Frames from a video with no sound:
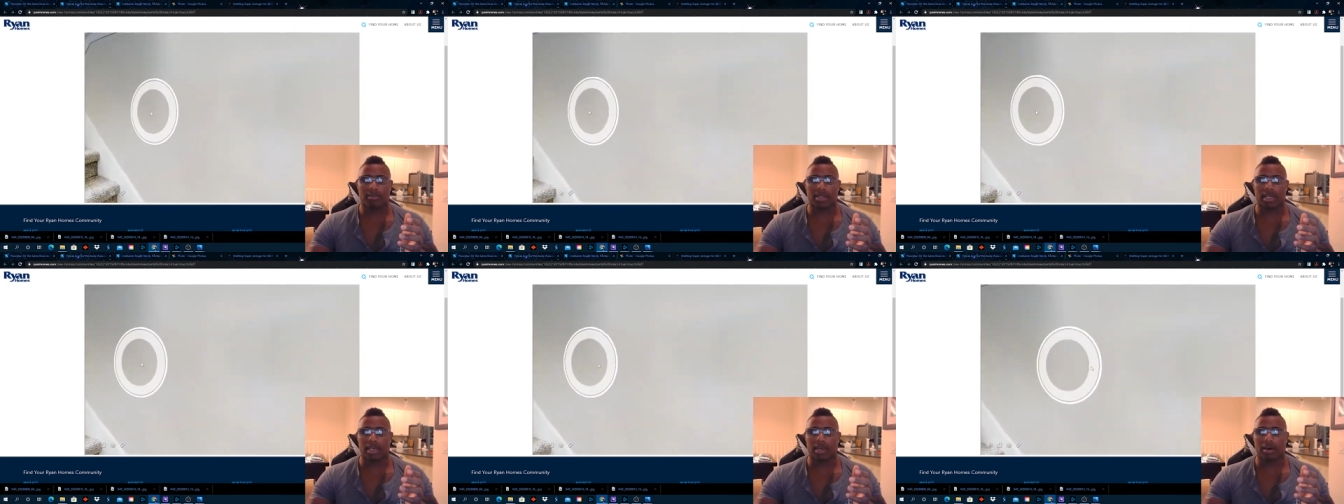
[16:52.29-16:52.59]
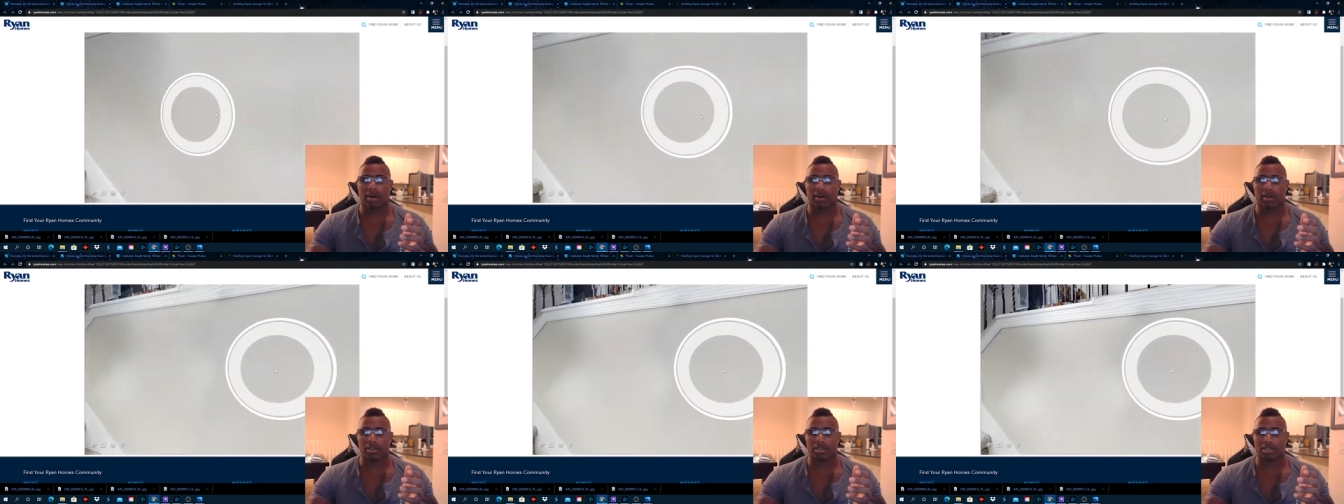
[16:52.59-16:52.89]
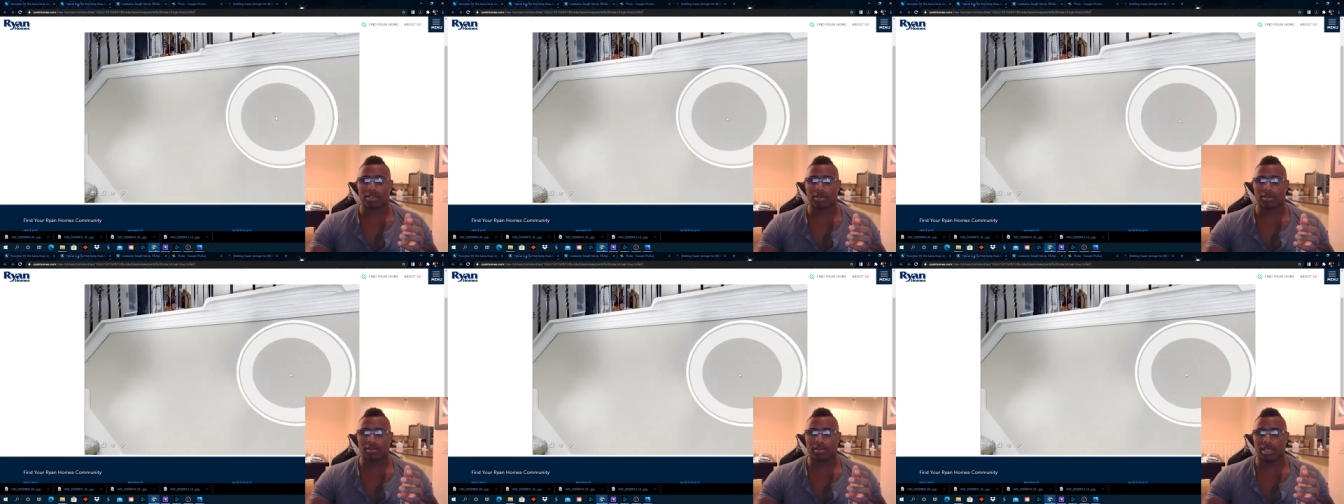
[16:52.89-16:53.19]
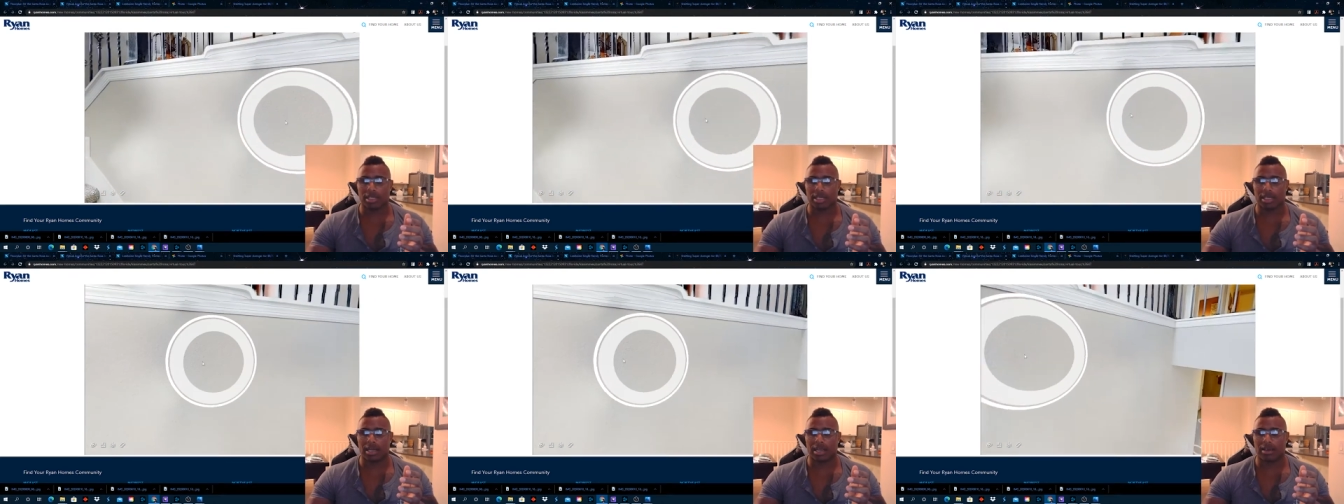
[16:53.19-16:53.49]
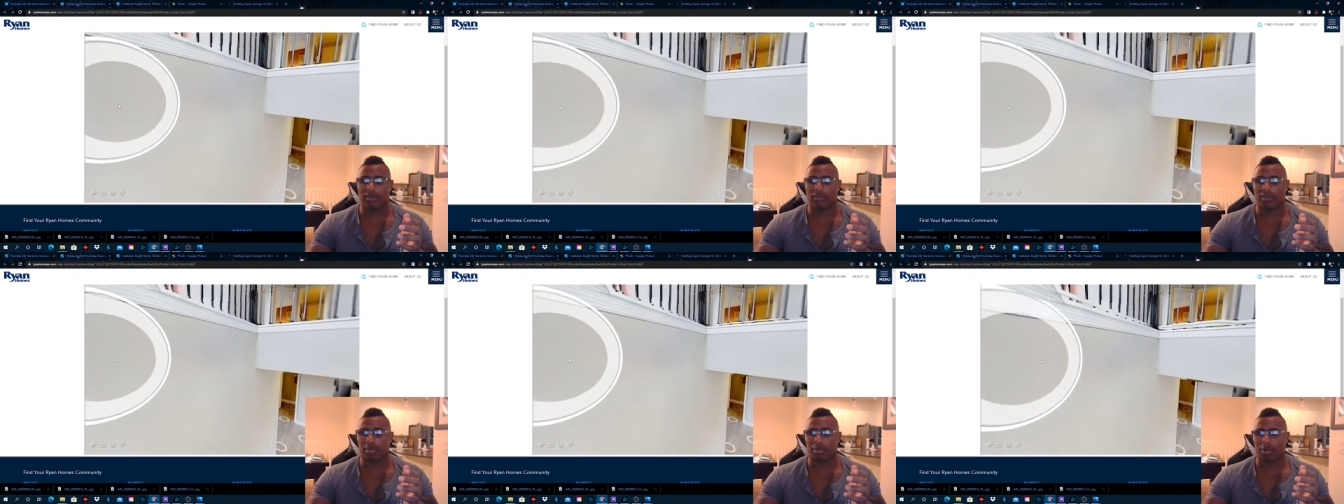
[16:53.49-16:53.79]
They also didn't
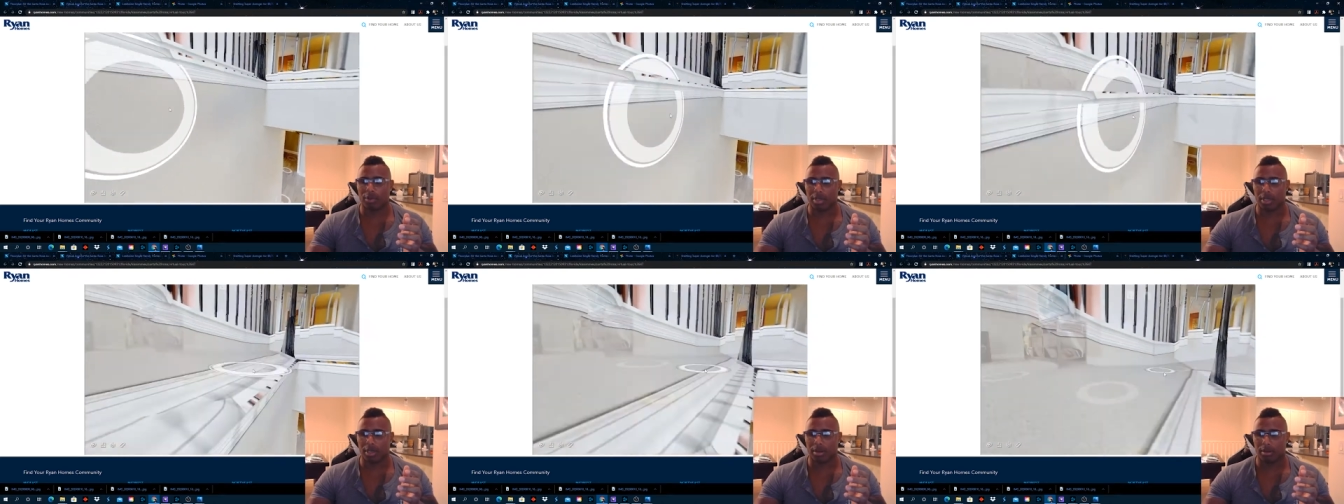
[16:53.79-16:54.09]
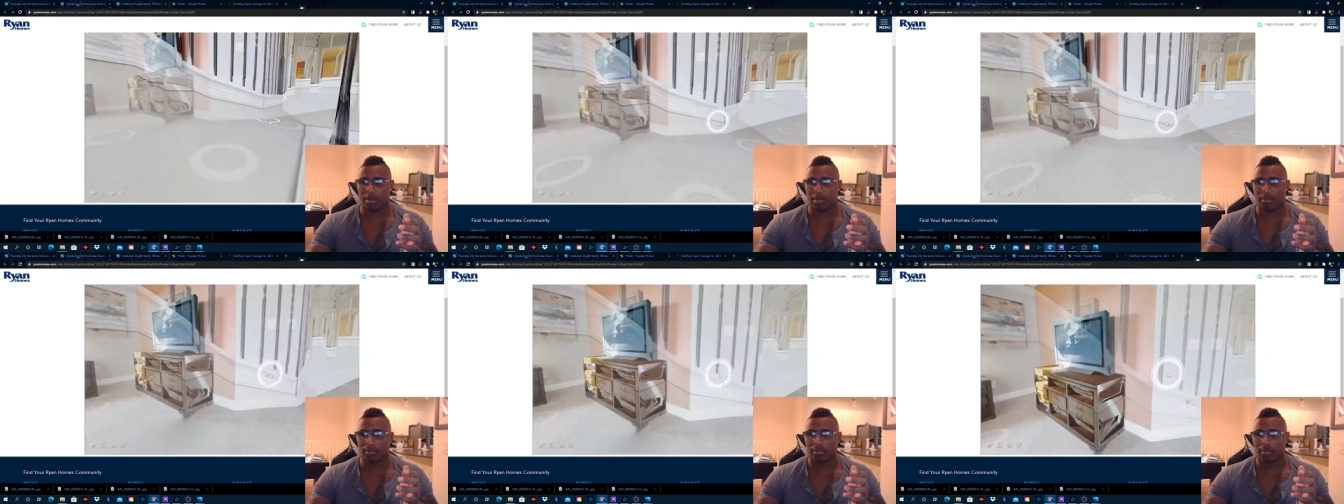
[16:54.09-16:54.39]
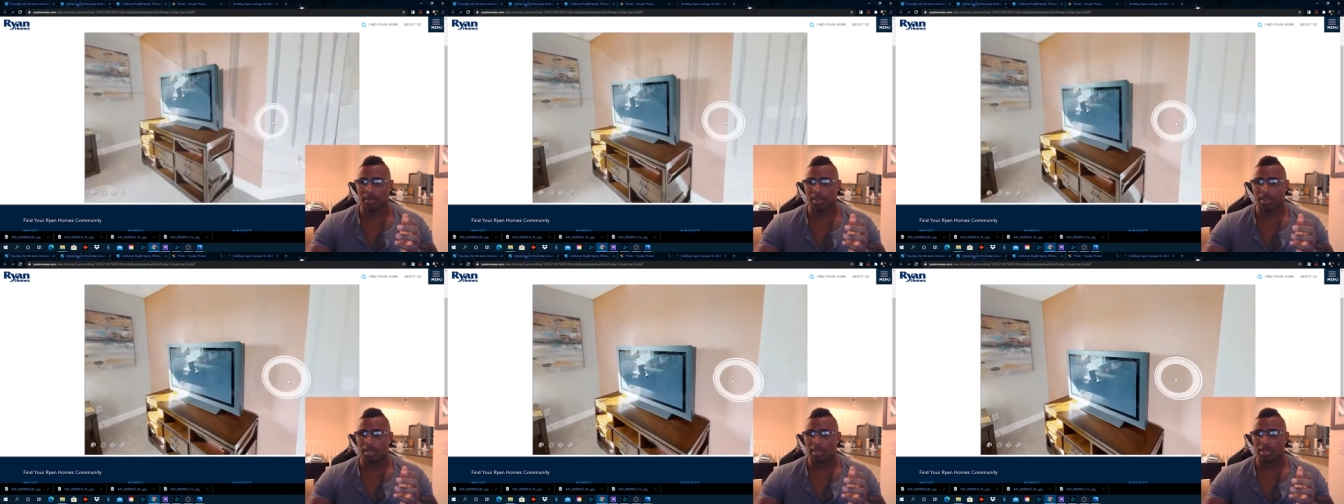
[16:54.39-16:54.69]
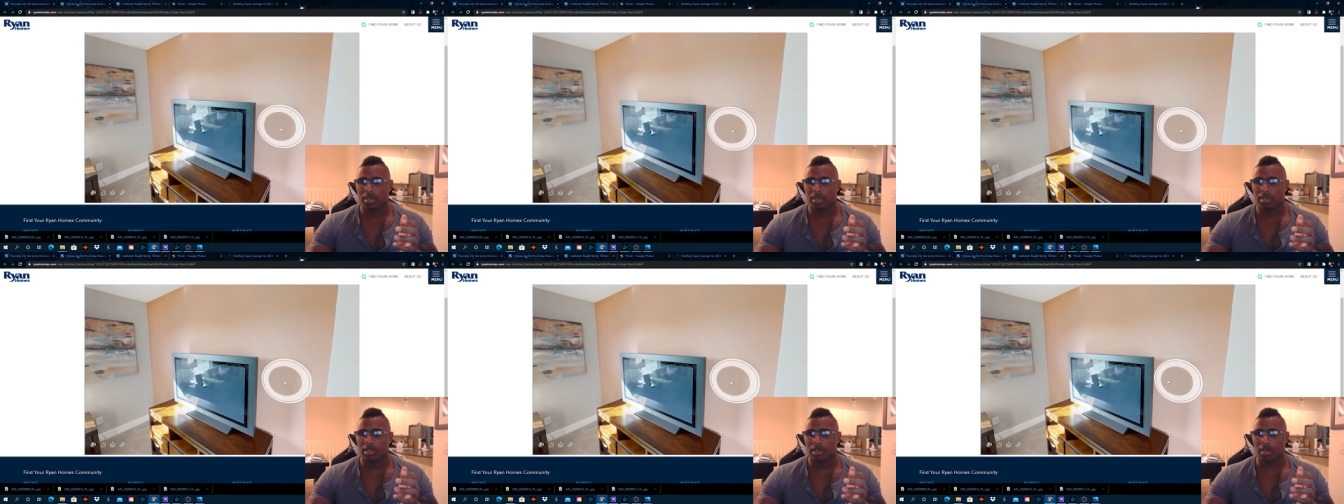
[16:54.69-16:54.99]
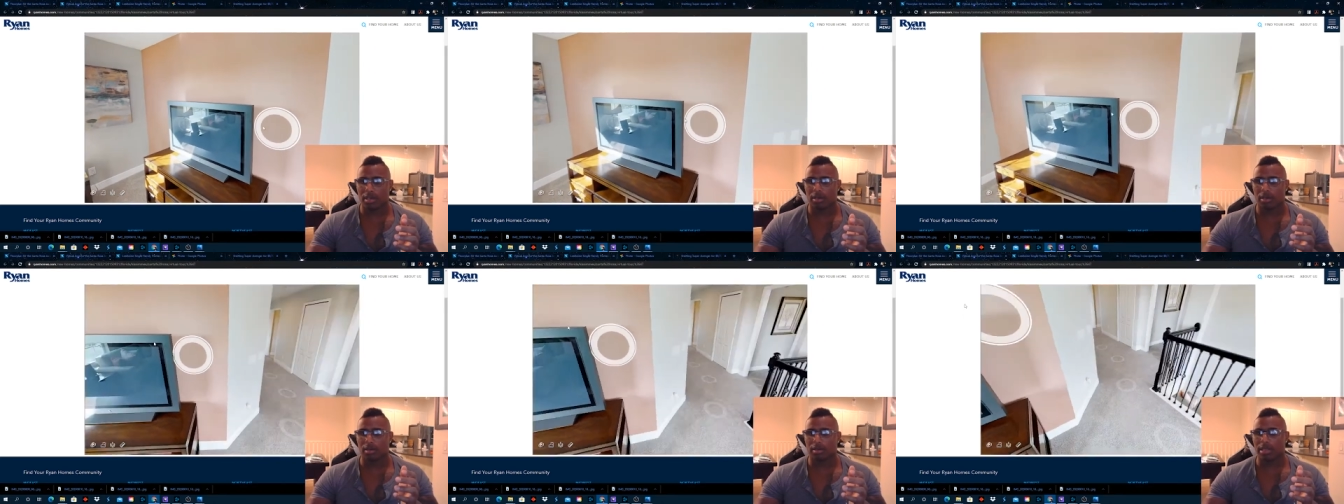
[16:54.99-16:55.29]
have the morning room.
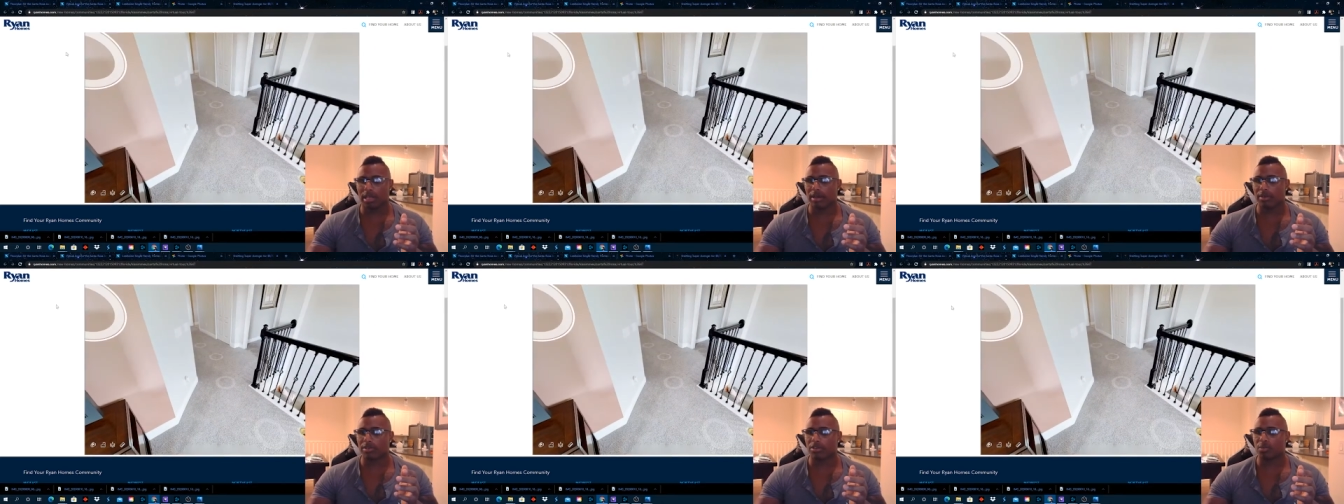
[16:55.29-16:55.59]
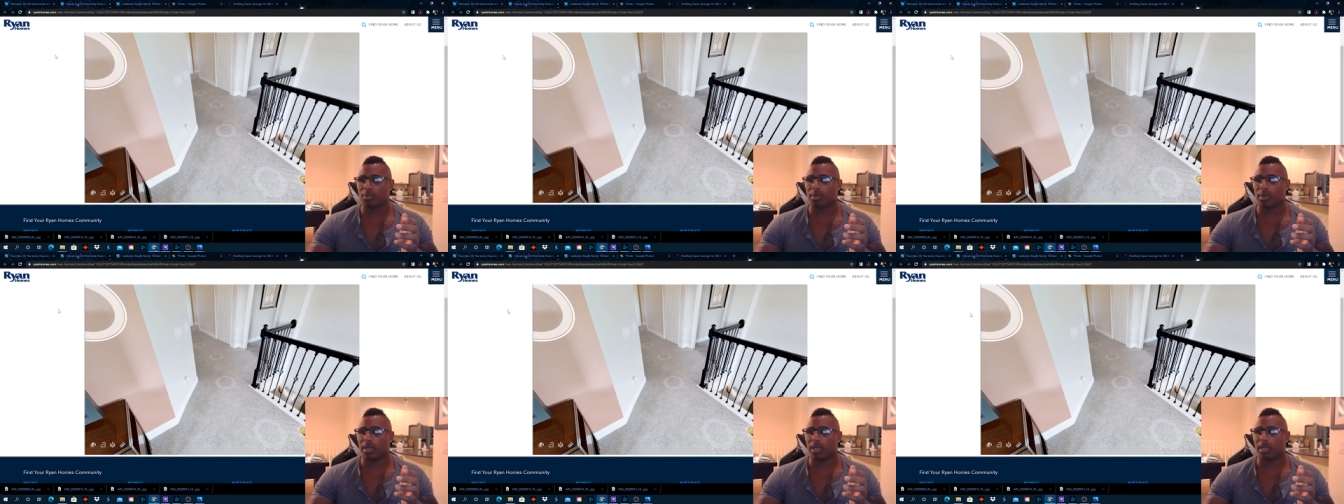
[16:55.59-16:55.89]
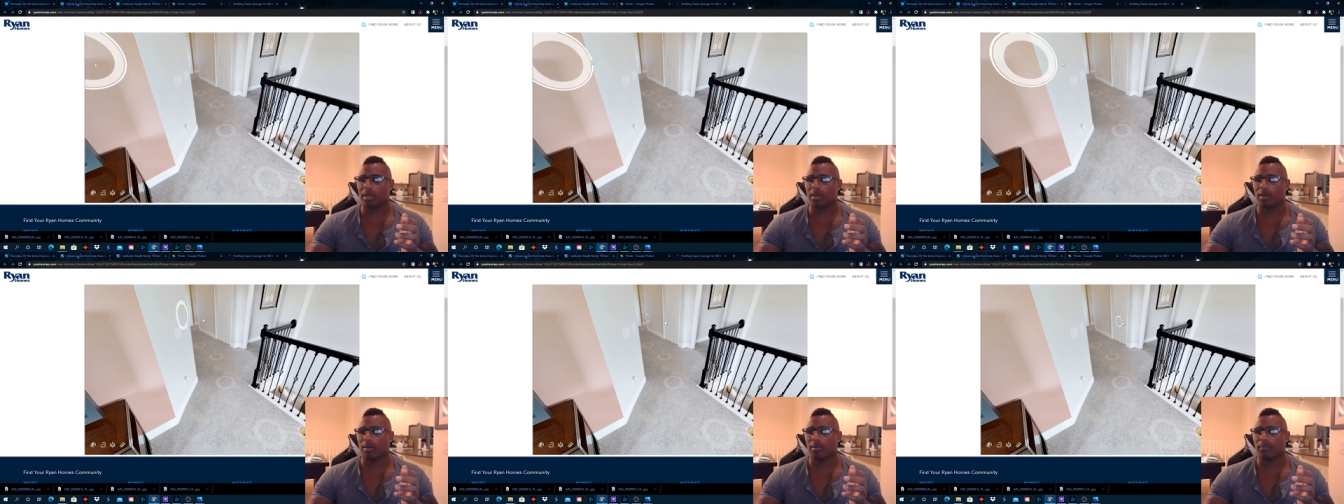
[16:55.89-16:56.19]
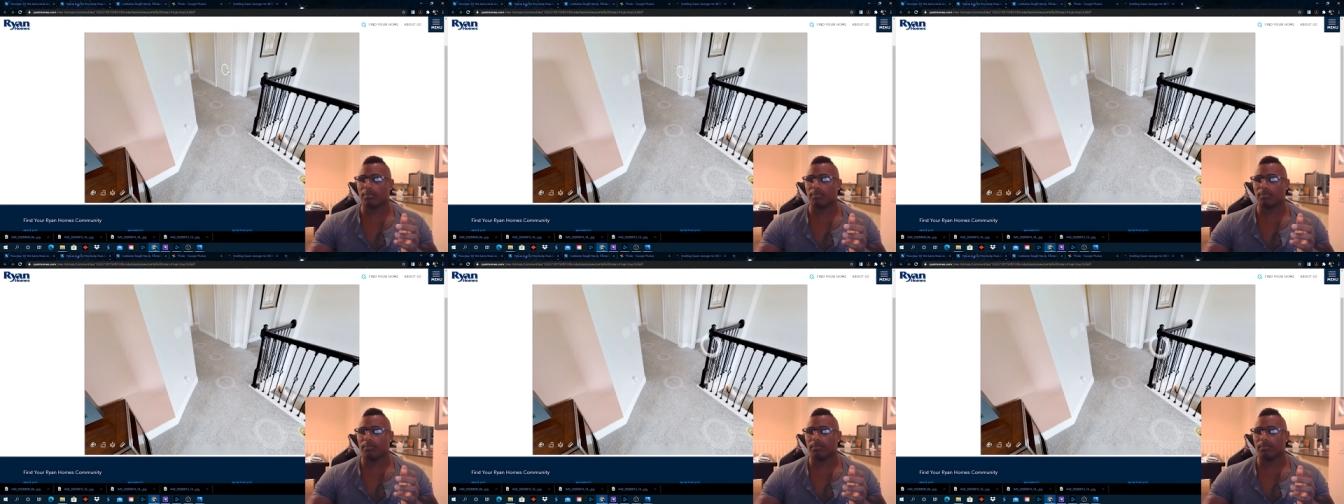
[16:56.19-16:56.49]
So that was pretty dope.